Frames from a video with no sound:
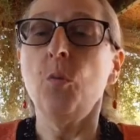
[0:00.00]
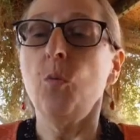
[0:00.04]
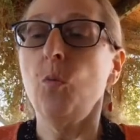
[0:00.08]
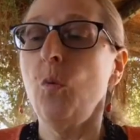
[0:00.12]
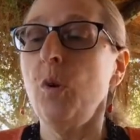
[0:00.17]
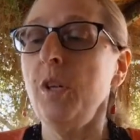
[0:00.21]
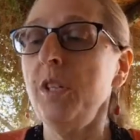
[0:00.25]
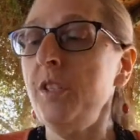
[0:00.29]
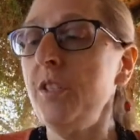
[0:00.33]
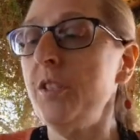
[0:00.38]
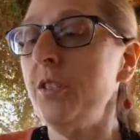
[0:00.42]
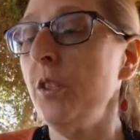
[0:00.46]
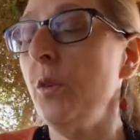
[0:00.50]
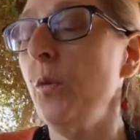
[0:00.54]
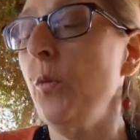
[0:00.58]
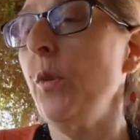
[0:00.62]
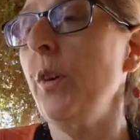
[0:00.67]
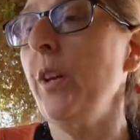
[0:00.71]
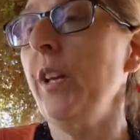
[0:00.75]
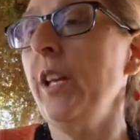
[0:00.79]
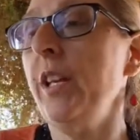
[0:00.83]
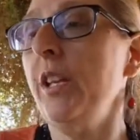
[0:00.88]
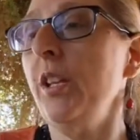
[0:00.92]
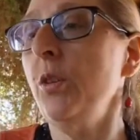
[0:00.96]
once,
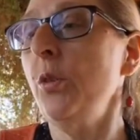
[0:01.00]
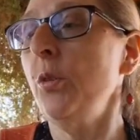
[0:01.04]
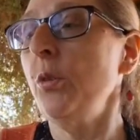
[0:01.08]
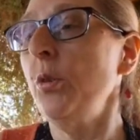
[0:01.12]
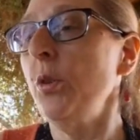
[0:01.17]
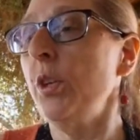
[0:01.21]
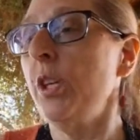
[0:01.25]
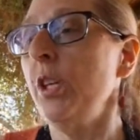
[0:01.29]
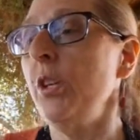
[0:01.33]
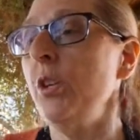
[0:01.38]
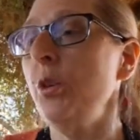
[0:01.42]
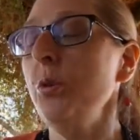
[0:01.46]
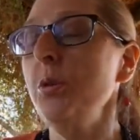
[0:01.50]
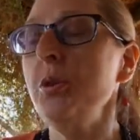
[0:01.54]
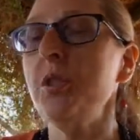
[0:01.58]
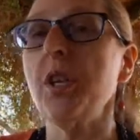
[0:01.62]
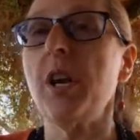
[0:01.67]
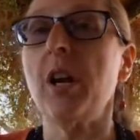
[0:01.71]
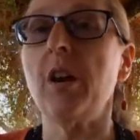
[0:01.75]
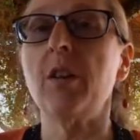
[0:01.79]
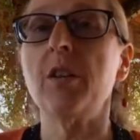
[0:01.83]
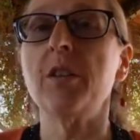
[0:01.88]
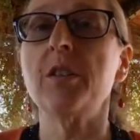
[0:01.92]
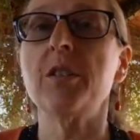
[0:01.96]
you can use
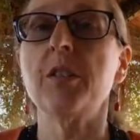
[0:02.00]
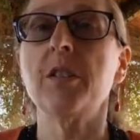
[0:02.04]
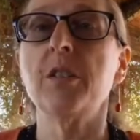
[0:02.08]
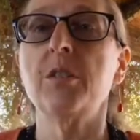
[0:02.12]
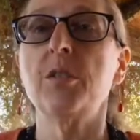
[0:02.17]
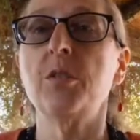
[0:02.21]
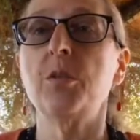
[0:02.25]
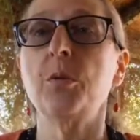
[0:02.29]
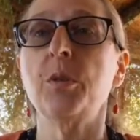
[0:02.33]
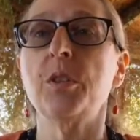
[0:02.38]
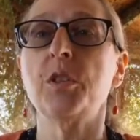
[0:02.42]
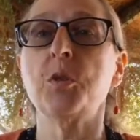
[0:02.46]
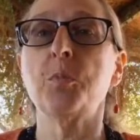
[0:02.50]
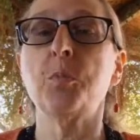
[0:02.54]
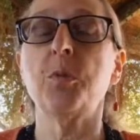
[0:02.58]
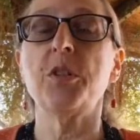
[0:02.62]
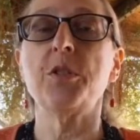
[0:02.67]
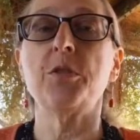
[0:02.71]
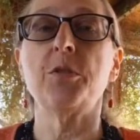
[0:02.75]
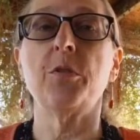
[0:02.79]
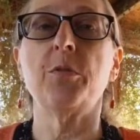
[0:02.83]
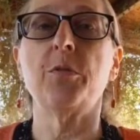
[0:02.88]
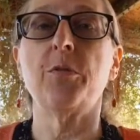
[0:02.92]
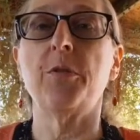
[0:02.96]
art to
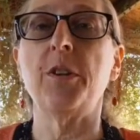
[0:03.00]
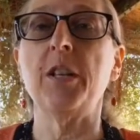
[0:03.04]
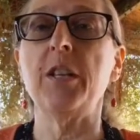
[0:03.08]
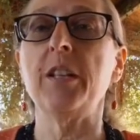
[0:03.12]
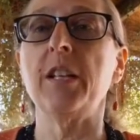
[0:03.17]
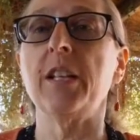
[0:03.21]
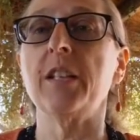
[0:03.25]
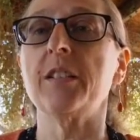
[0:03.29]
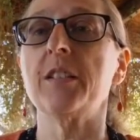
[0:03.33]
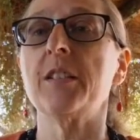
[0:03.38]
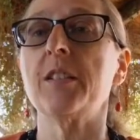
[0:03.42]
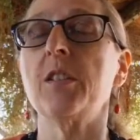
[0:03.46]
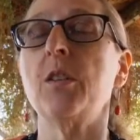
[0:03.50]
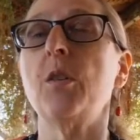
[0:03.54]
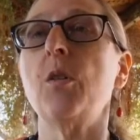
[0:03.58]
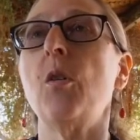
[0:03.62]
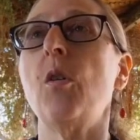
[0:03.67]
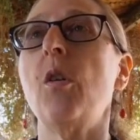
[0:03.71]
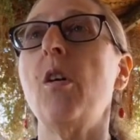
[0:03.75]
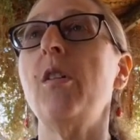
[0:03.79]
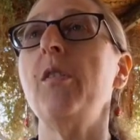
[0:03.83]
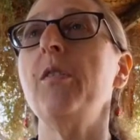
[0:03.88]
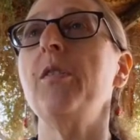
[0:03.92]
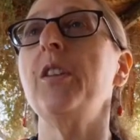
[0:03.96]
express your feelings. All